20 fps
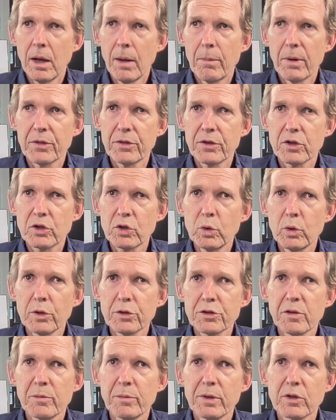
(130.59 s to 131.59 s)
but the
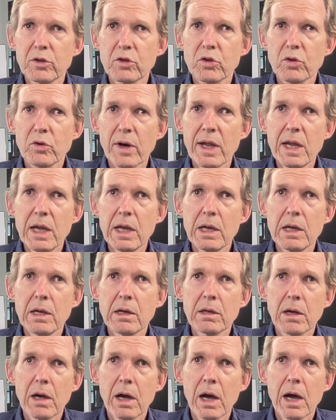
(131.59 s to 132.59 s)
tools have been
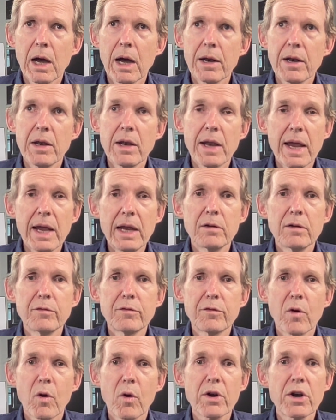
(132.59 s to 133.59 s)
trained on
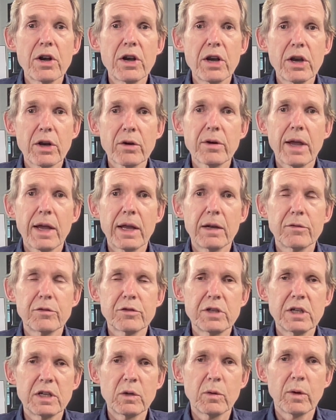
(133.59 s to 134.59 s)
native or near native
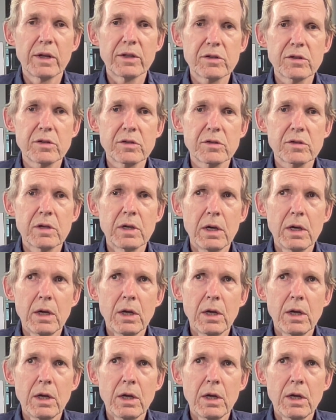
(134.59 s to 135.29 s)
sequences.